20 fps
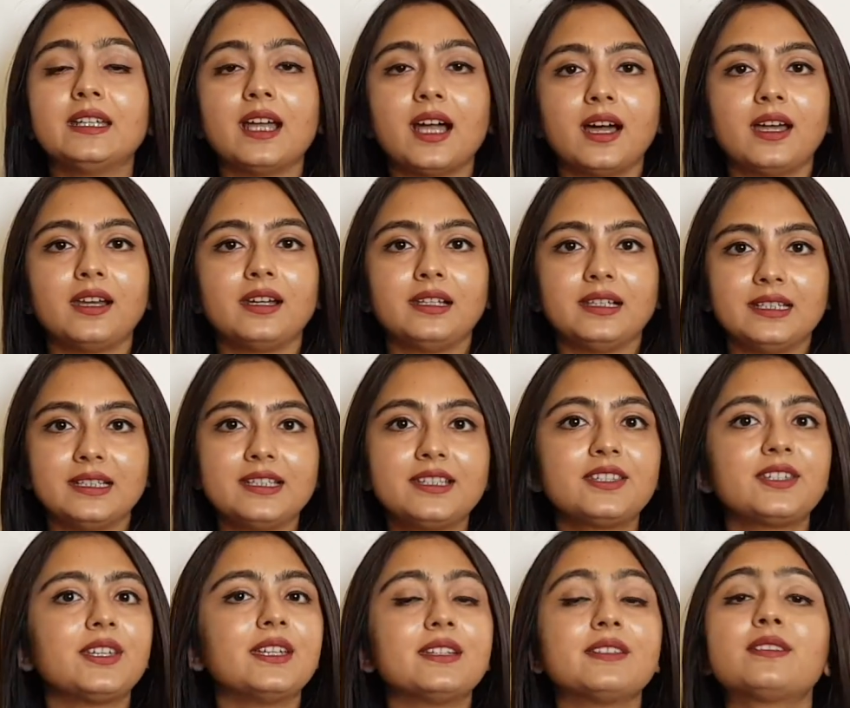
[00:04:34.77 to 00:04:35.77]
our list
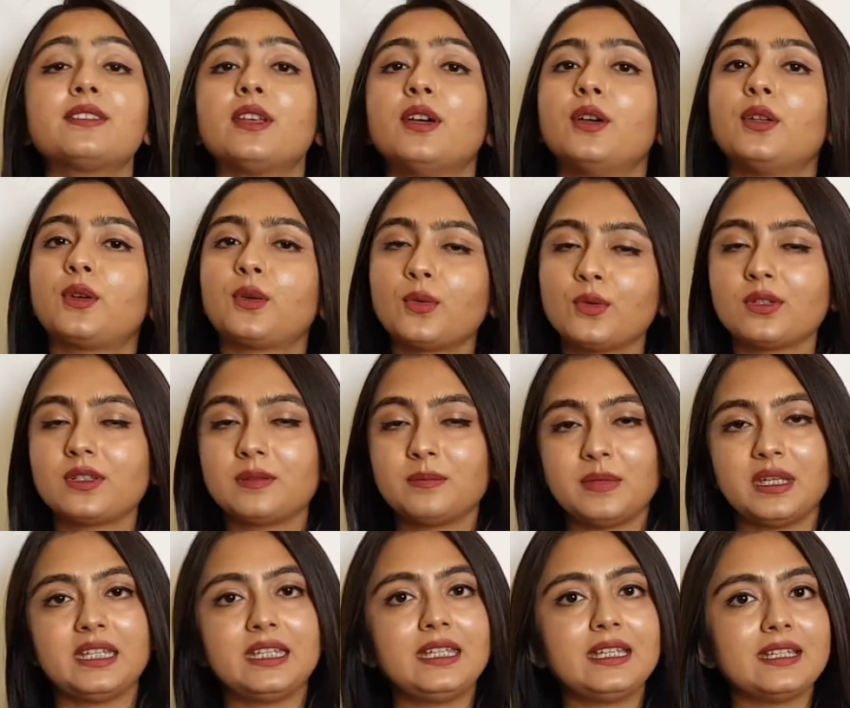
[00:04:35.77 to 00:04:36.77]
is
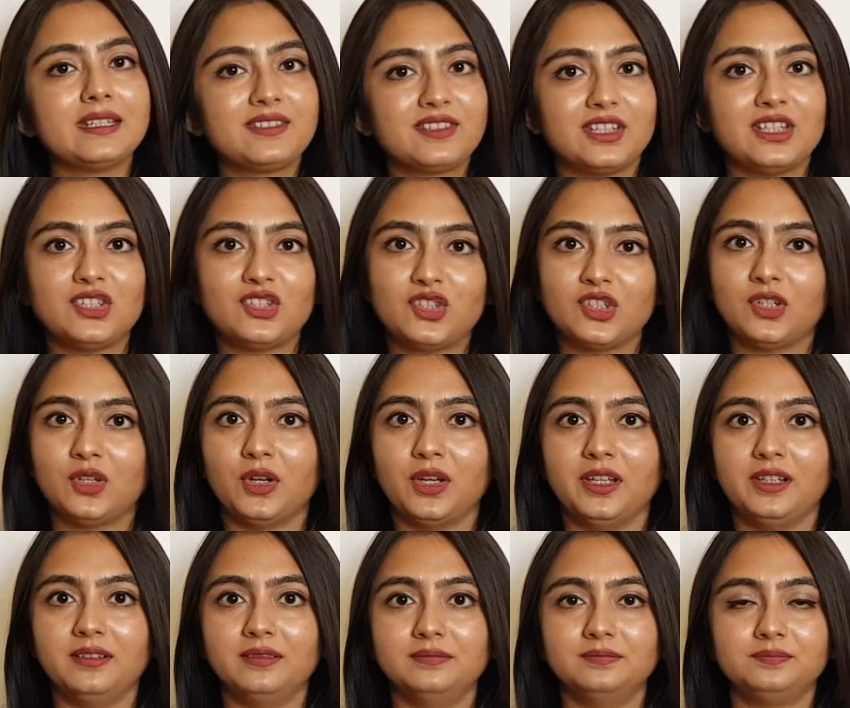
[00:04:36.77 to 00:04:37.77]
rosemary essential oil.
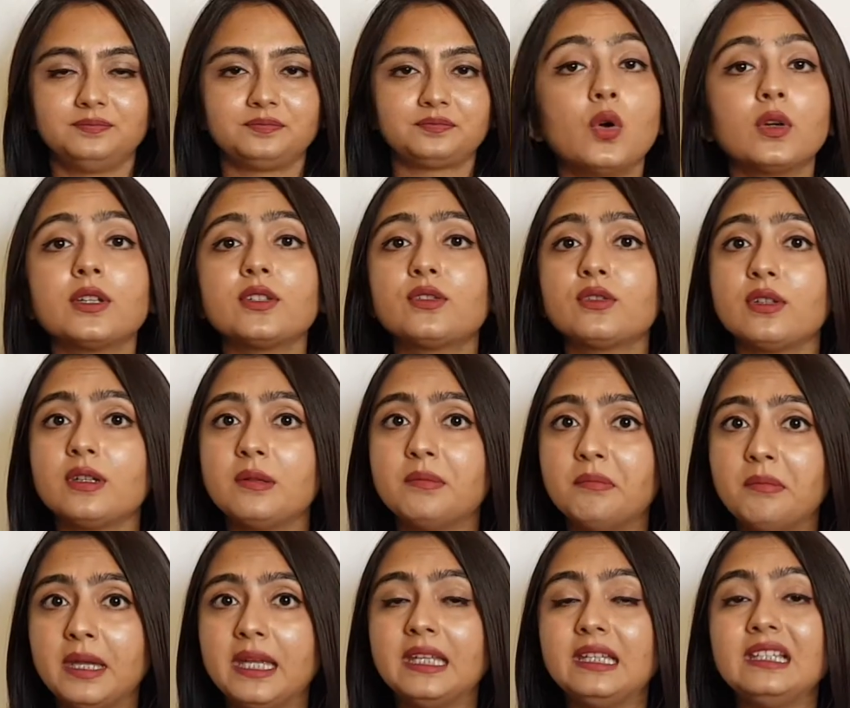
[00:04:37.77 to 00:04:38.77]
Okay, so it
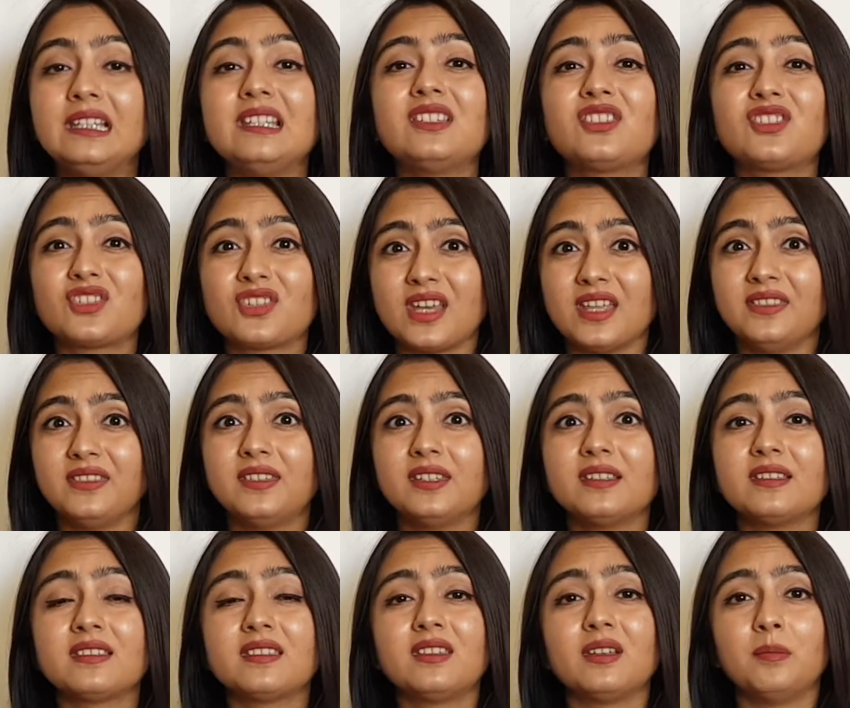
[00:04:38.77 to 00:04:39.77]
mainly
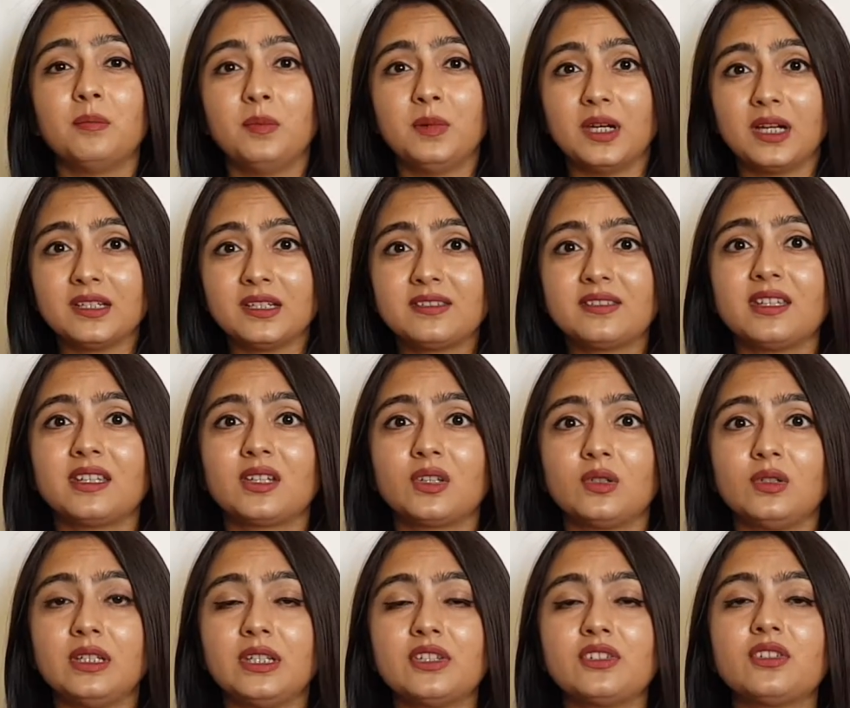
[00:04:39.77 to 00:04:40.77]
strengthens the blood
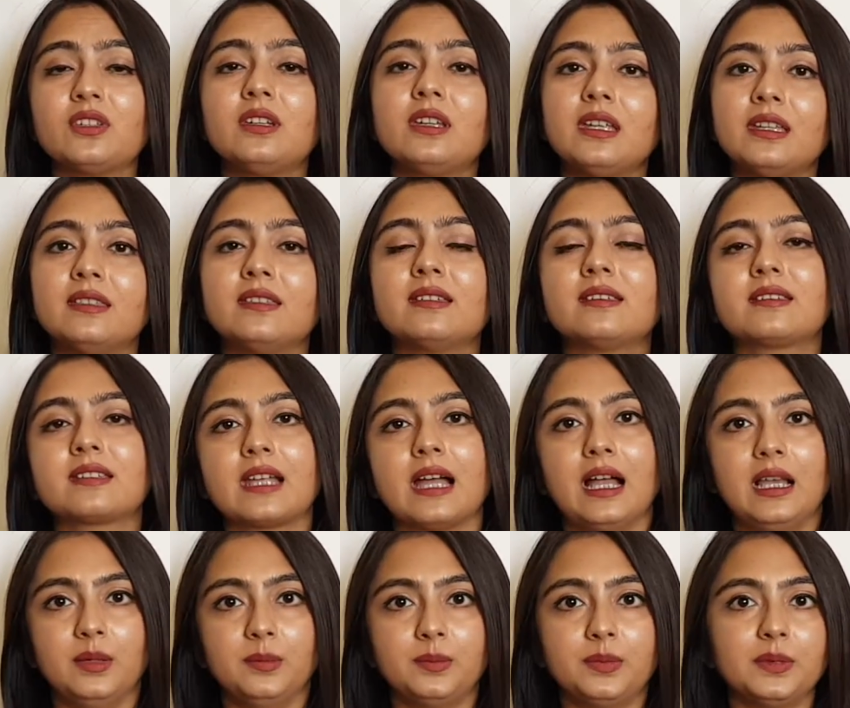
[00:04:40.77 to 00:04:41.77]
circulation in the scalp.